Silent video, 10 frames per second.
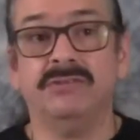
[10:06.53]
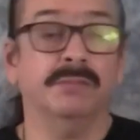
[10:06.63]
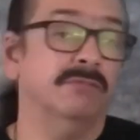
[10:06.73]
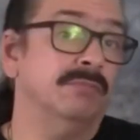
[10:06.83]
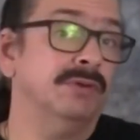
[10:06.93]
Some
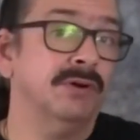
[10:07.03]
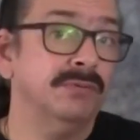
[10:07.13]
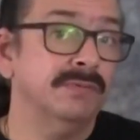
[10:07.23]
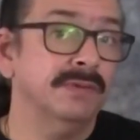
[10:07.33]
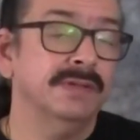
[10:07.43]
of them don't.
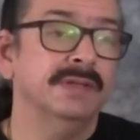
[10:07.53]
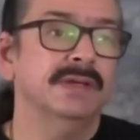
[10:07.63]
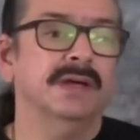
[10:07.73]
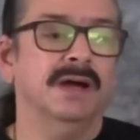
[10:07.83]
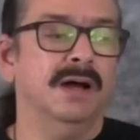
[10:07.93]

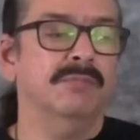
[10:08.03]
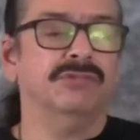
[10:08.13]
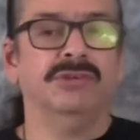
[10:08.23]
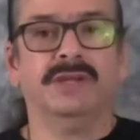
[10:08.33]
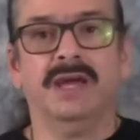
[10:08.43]
So
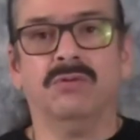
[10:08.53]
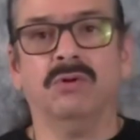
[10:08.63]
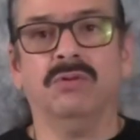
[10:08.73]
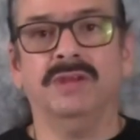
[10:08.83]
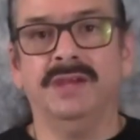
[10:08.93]
you're kind of
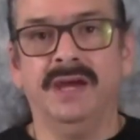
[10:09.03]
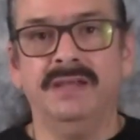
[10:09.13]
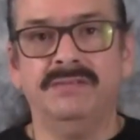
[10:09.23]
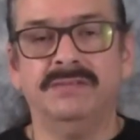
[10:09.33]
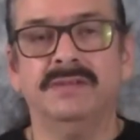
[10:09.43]
rolling the
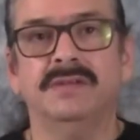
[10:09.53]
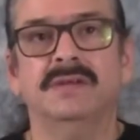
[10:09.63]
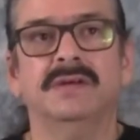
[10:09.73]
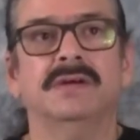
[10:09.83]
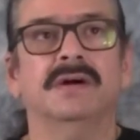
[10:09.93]
dice.
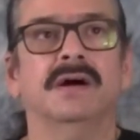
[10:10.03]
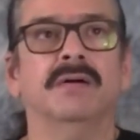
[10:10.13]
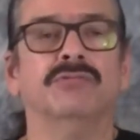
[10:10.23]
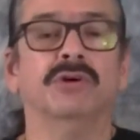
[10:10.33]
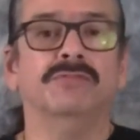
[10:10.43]

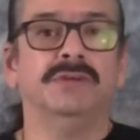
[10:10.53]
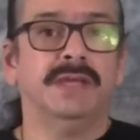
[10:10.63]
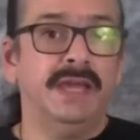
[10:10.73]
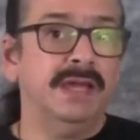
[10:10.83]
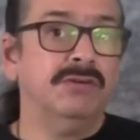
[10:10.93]
So if you
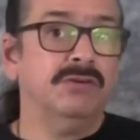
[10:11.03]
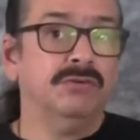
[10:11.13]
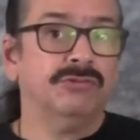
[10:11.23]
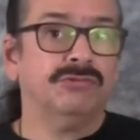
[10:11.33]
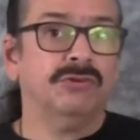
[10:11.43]
can go to
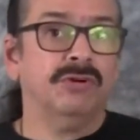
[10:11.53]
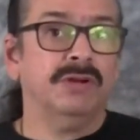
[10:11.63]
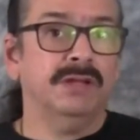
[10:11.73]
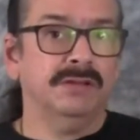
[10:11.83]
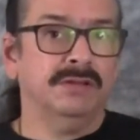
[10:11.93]
a store
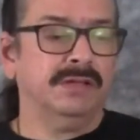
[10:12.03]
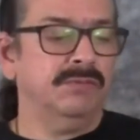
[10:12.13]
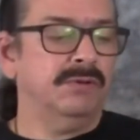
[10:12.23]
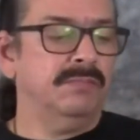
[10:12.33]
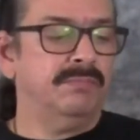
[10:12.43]
and look at
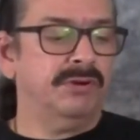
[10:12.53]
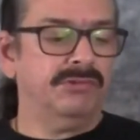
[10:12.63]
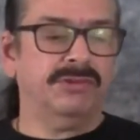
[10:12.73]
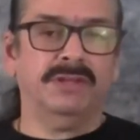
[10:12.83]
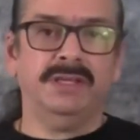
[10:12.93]
one
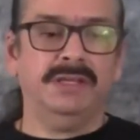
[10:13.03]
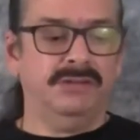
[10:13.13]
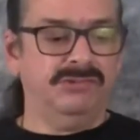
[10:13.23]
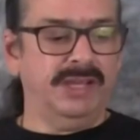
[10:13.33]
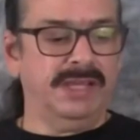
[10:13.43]
personally and
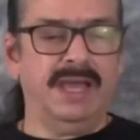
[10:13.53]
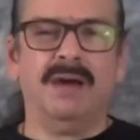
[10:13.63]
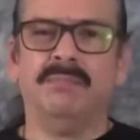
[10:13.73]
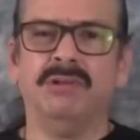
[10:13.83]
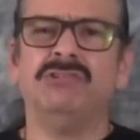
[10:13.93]
check it
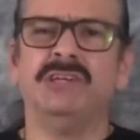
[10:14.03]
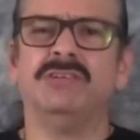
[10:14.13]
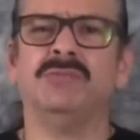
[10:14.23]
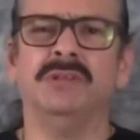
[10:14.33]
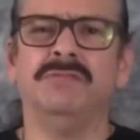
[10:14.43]
out, plus you get
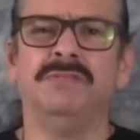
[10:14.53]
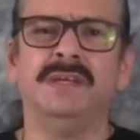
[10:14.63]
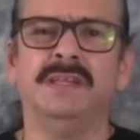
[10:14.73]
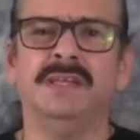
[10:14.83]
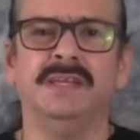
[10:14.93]
to really
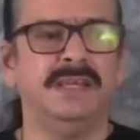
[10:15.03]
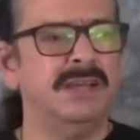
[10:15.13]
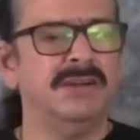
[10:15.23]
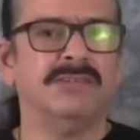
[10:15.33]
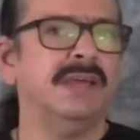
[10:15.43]
feel it and
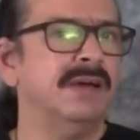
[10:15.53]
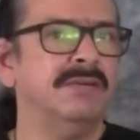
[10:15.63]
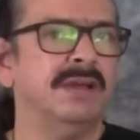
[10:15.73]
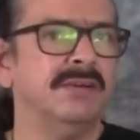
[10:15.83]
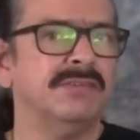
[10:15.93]
hear it
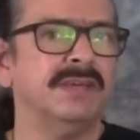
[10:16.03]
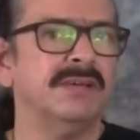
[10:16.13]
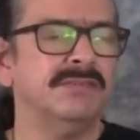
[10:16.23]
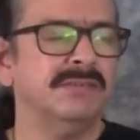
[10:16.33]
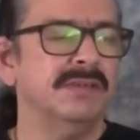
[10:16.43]
sound, how it
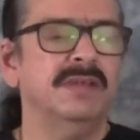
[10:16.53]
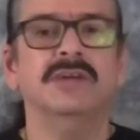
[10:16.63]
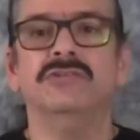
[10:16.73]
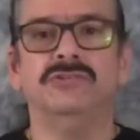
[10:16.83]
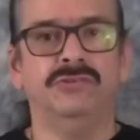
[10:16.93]
sounds,
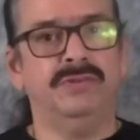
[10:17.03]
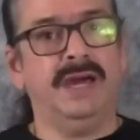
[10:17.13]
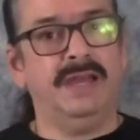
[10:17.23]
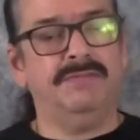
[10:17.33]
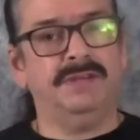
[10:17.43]
do
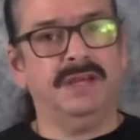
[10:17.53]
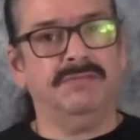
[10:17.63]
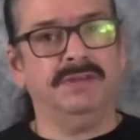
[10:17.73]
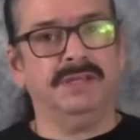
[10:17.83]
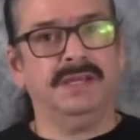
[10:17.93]
that if you
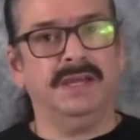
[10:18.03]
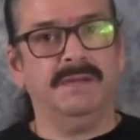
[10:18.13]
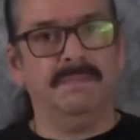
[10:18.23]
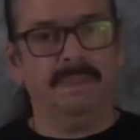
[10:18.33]
definitely can.